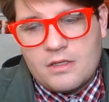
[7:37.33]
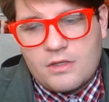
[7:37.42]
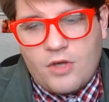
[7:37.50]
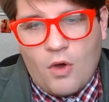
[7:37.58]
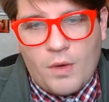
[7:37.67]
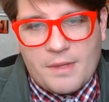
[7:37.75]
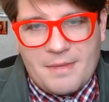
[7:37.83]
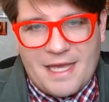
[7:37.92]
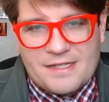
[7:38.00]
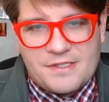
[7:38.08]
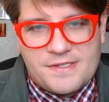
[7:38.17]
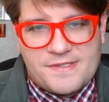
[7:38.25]
going
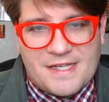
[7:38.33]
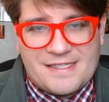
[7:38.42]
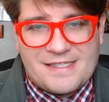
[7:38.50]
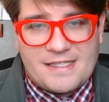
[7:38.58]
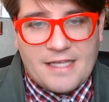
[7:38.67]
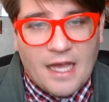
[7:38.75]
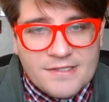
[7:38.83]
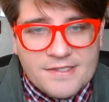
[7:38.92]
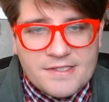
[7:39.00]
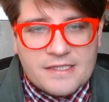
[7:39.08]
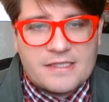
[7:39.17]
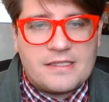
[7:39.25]
back to St.
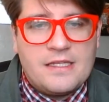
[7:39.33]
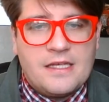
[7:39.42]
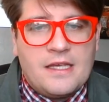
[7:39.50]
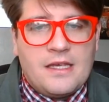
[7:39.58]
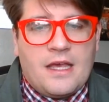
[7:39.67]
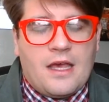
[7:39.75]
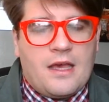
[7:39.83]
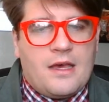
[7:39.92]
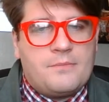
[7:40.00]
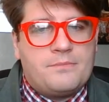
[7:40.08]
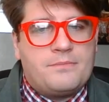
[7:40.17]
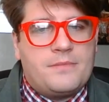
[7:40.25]
Augustine,
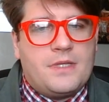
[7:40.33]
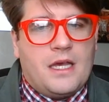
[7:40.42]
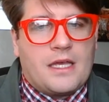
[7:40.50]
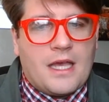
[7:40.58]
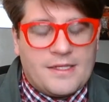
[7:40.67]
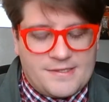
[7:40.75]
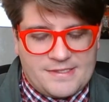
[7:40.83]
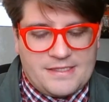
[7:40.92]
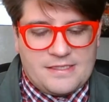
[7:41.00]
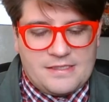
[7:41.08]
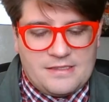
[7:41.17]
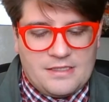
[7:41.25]
um,
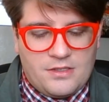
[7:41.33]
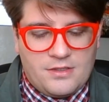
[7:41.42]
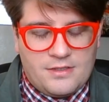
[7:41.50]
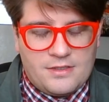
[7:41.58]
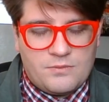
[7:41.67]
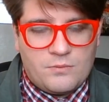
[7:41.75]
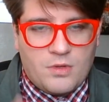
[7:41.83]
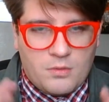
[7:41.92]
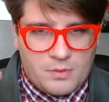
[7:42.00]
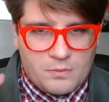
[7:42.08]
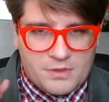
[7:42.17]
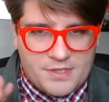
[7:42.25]
Augustine,
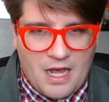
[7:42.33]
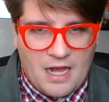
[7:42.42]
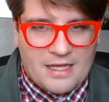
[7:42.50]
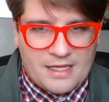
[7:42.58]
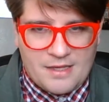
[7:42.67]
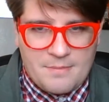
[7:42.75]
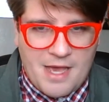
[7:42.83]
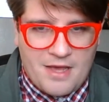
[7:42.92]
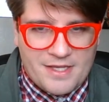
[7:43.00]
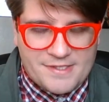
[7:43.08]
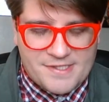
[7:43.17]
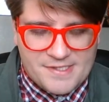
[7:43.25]
when we're talking about
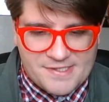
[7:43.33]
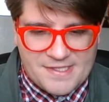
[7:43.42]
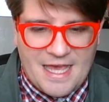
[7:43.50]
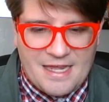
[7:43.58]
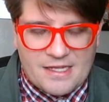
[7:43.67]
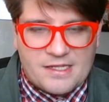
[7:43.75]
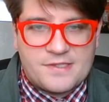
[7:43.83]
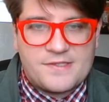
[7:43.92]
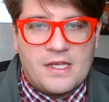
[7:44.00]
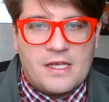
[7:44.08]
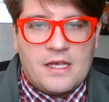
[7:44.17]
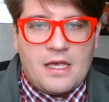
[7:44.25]
his aesthetics,
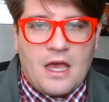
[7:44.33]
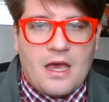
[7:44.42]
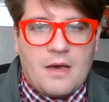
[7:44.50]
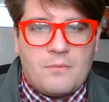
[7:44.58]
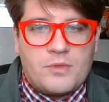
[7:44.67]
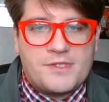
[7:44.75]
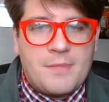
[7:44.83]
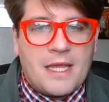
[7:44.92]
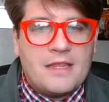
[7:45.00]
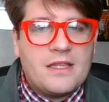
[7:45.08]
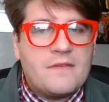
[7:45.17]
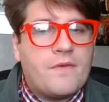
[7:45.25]
um, was
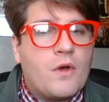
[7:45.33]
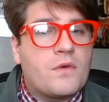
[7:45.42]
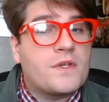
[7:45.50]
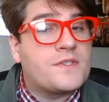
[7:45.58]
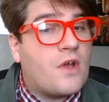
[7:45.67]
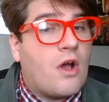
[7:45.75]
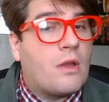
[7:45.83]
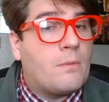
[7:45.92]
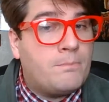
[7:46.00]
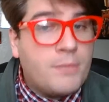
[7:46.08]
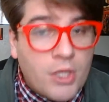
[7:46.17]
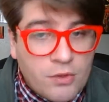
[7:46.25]
mainly focused on
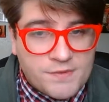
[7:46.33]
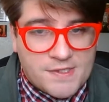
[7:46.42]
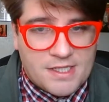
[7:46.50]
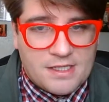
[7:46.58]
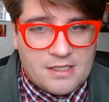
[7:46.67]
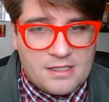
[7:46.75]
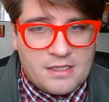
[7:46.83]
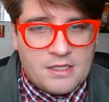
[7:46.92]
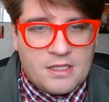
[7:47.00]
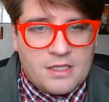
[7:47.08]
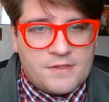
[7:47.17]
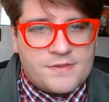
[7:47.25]
music.
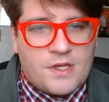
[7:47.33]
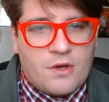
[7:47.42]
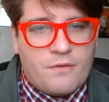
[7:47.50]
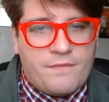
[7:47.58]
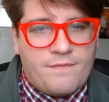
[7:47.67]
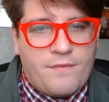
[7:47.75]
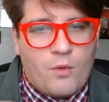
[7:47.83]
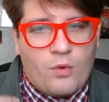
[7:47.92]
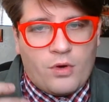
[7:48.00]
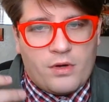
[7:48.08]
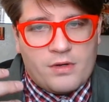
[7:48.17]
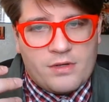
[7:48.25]
So,
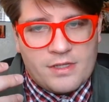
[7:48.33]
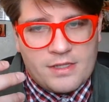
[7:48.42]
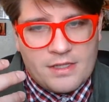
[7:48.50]
for